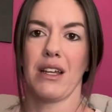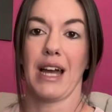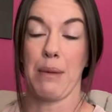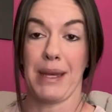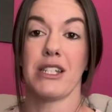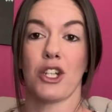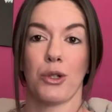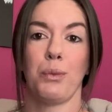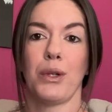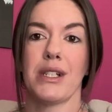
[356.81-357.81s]
I pin to
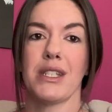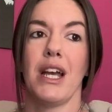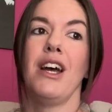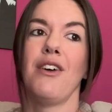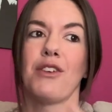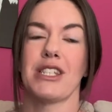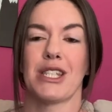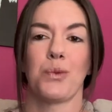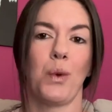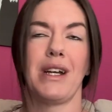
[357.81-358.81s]
group boards
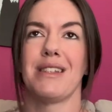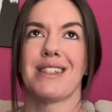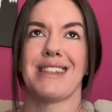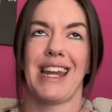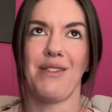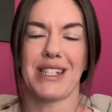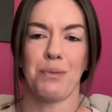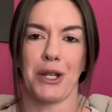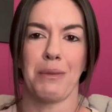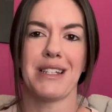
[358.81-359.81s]
versus ones that I've
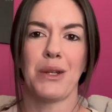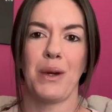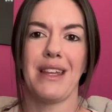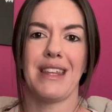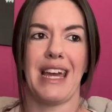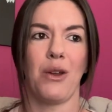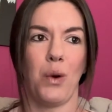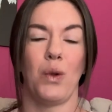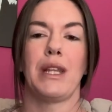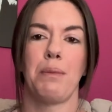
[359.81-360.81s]
experimented with and
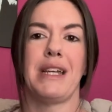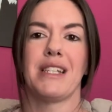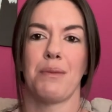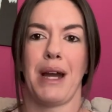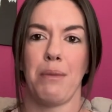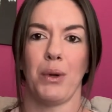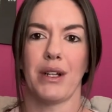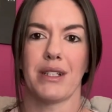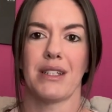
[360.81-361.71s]
only pin to my boards.